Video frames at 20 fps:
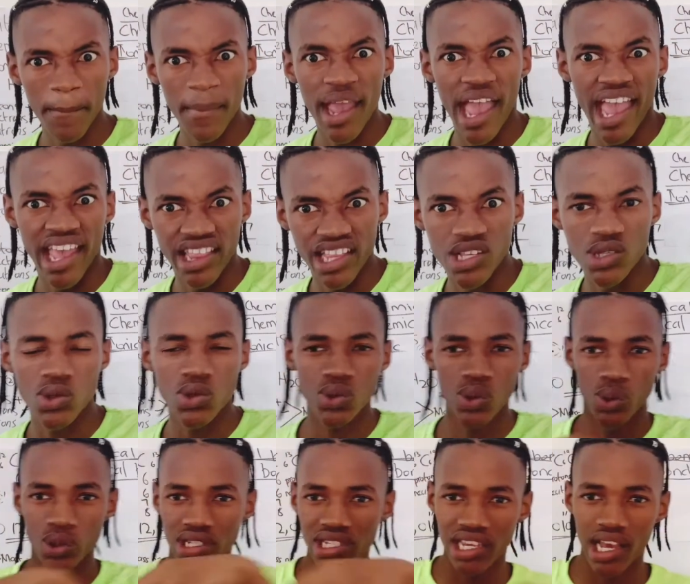and then
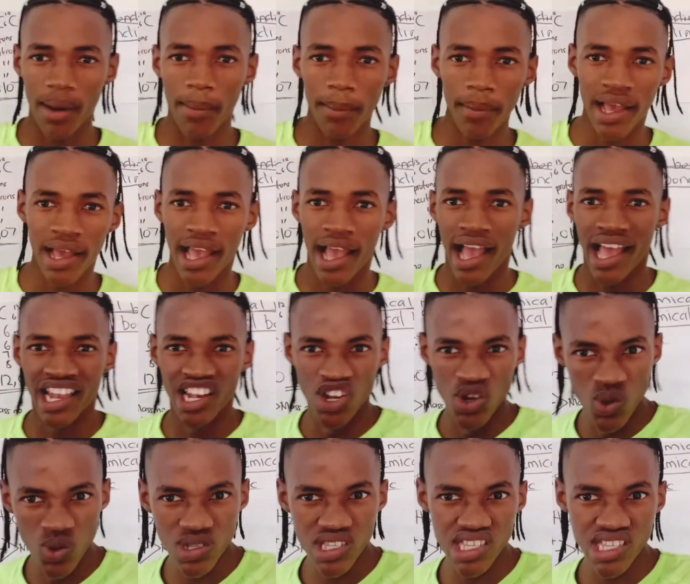sodium
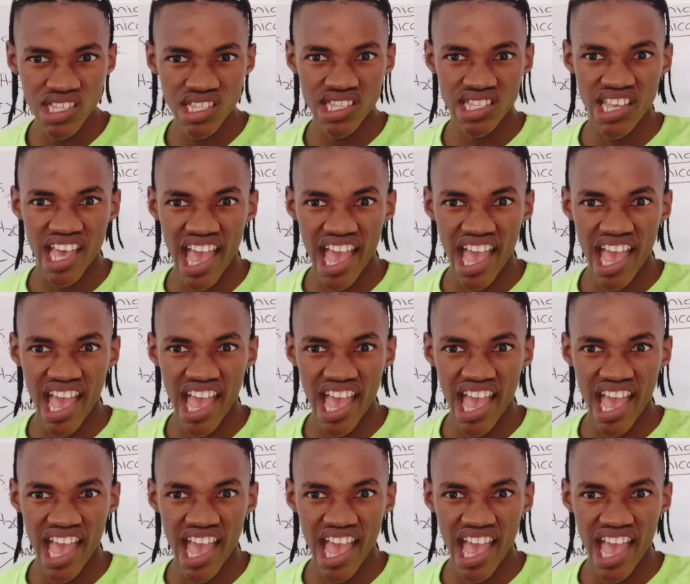loses,